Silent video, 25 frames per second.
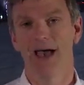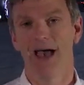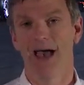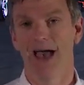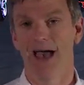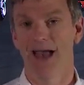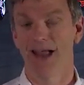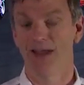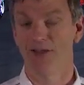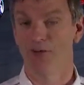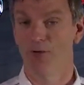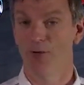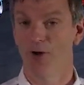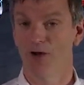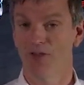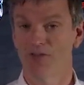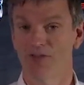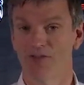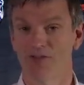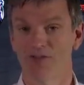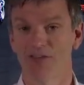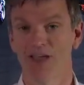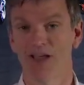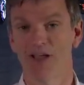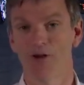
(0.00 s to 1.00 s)
And you
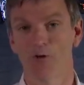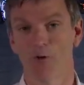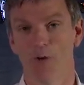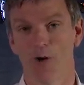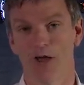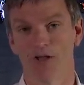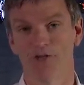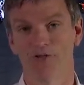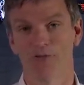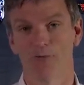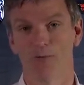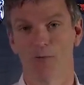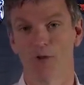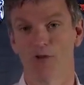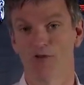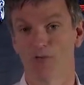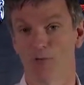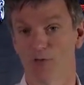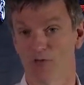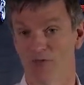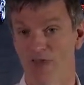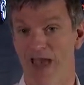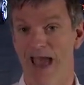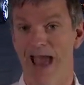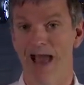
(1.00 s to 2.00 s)
asked the second question, which
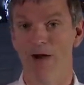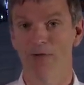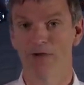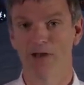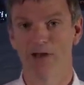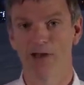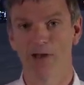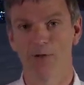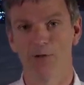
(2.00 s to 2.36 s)
was how did